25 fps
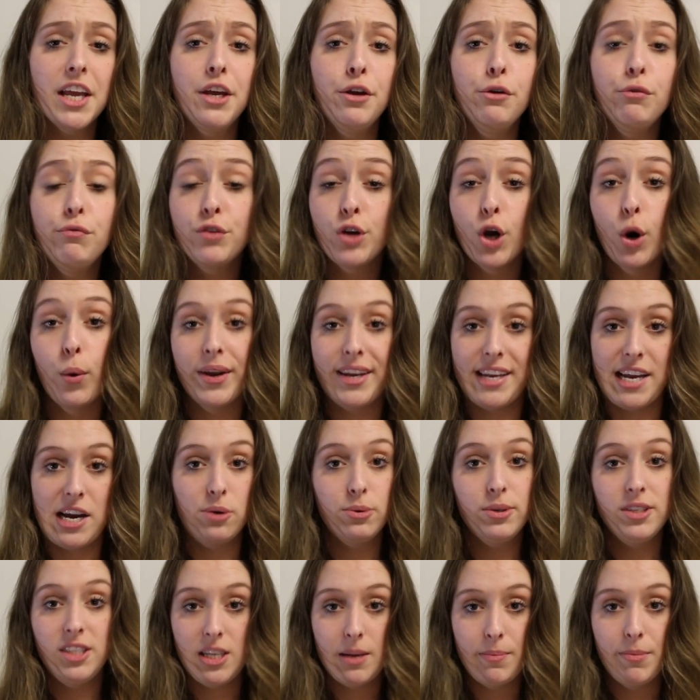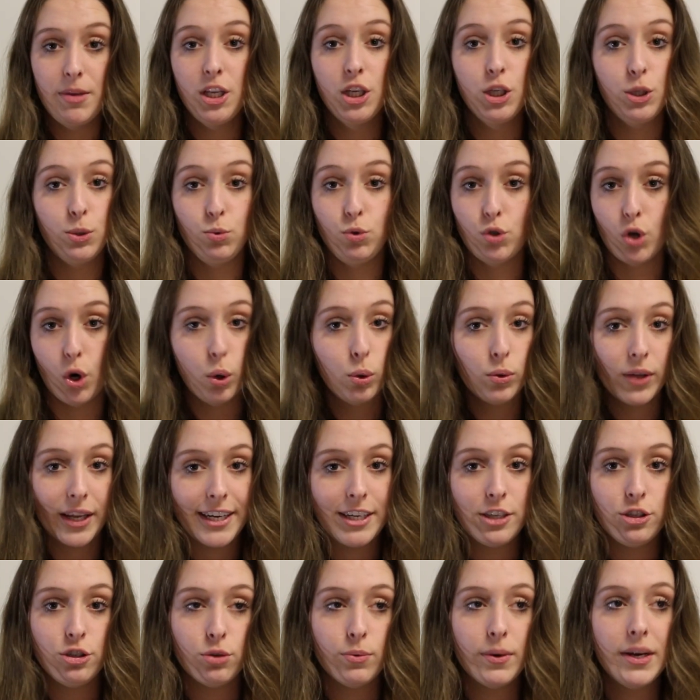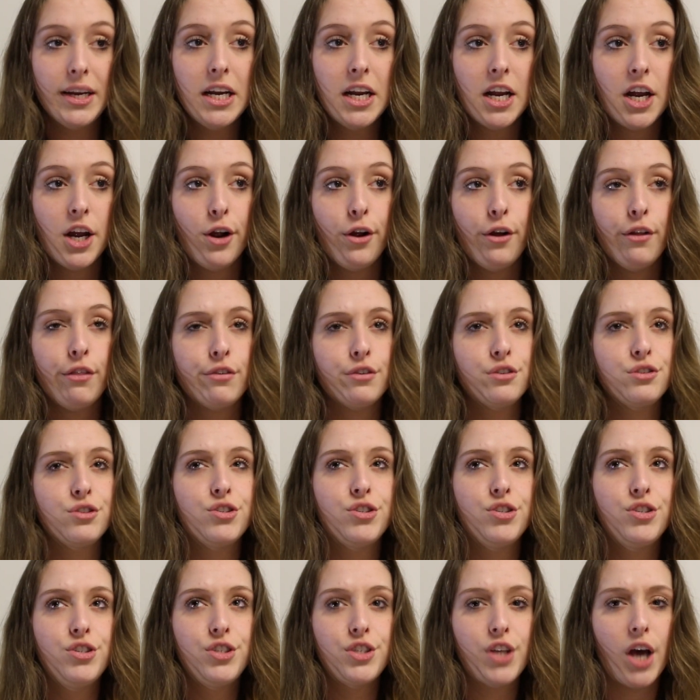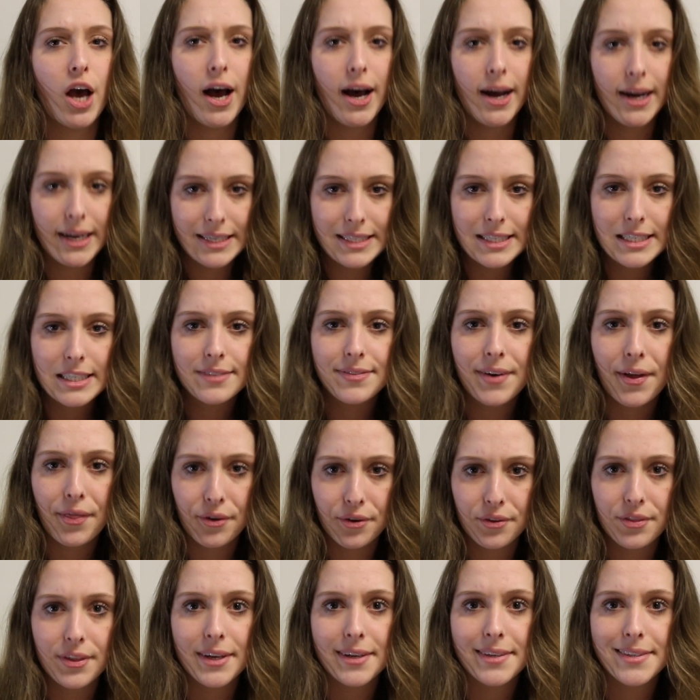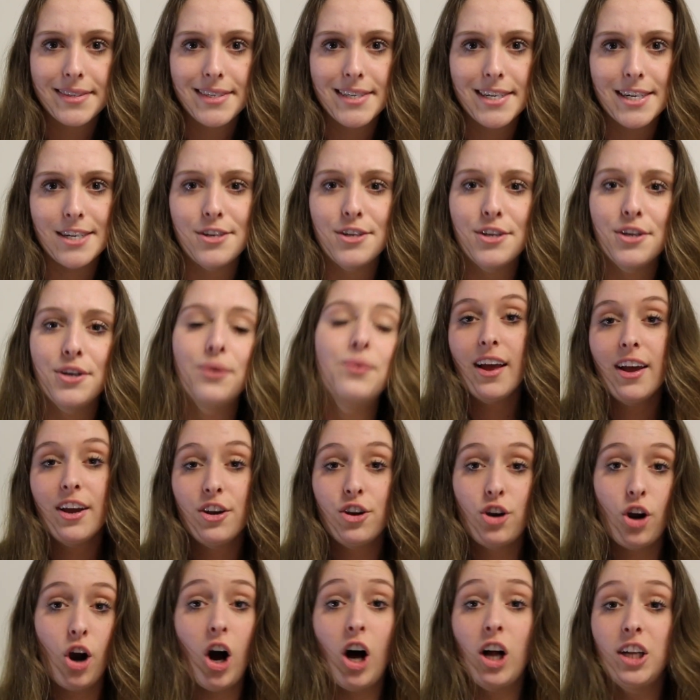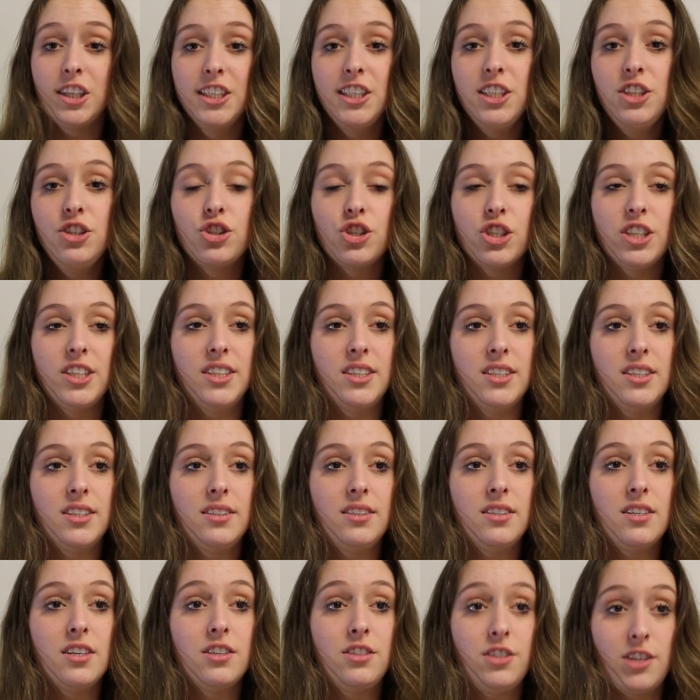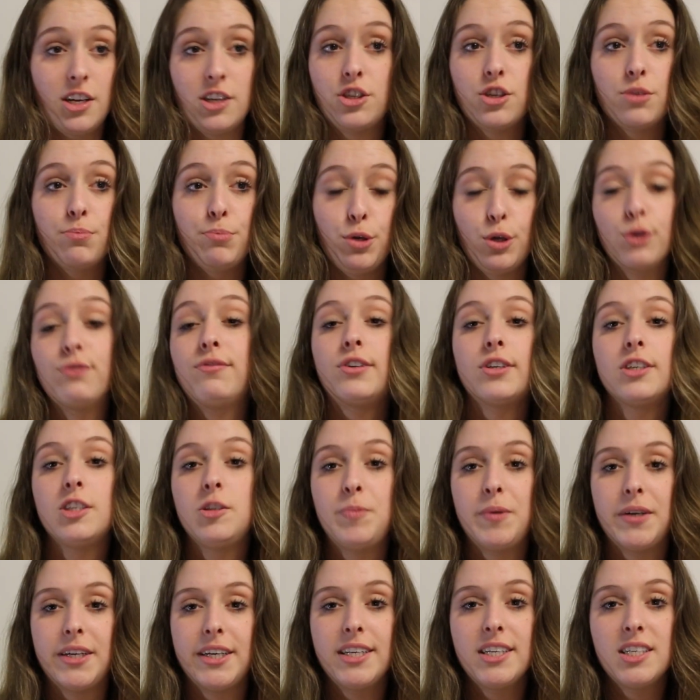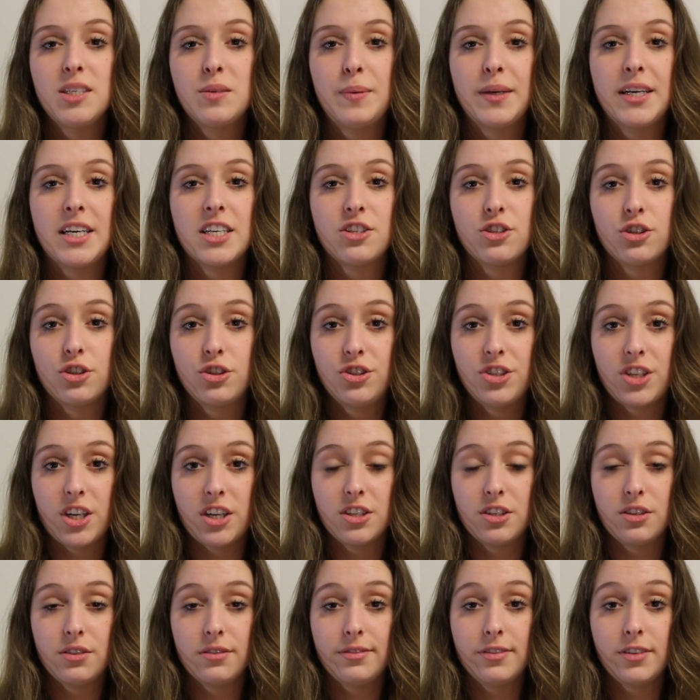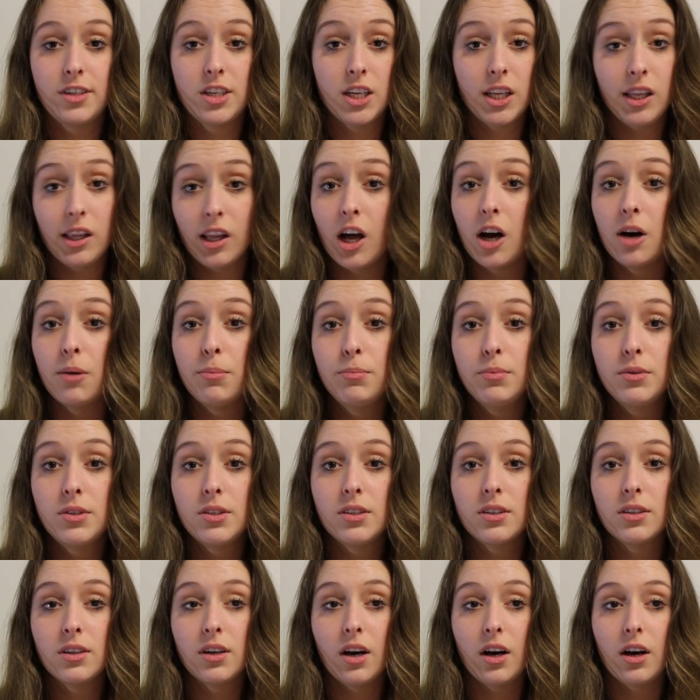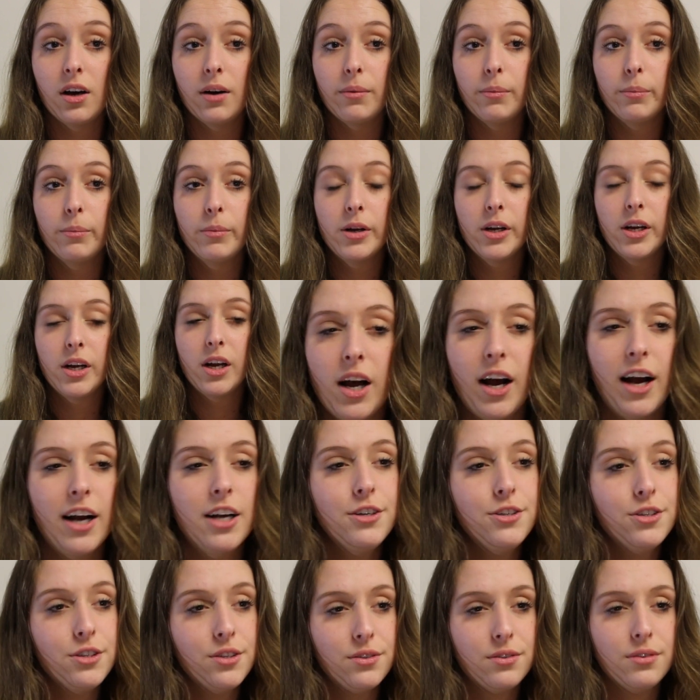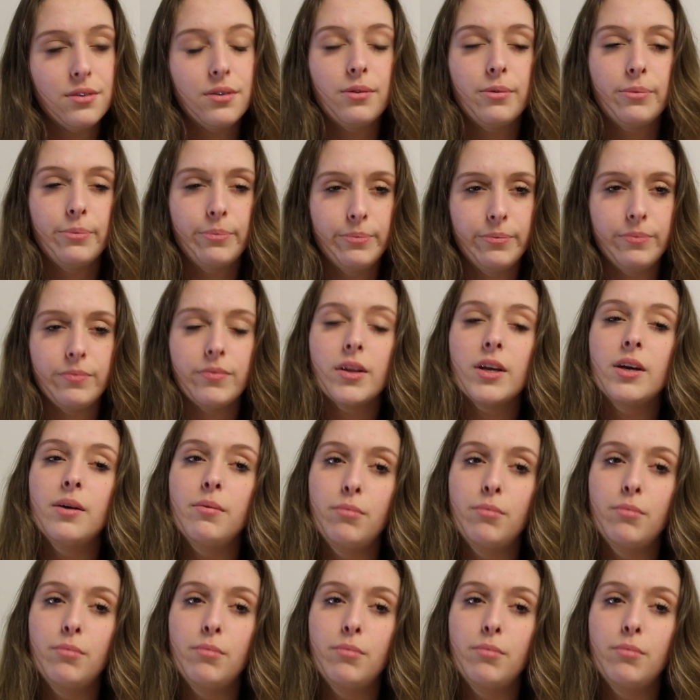if going out is something you don't like doing, there's tons of other things to do. College is such a beautiful experience because there's tons of clubs. Um, I should... Hmm.